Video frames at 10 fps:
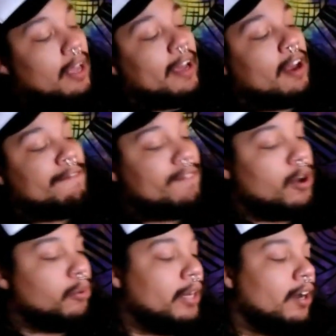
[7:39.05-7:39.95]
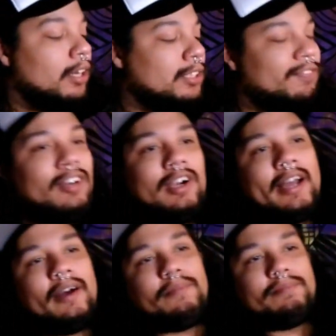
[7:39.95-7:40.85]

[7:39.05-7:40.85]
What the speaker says: I got a phone here, let's figure it out.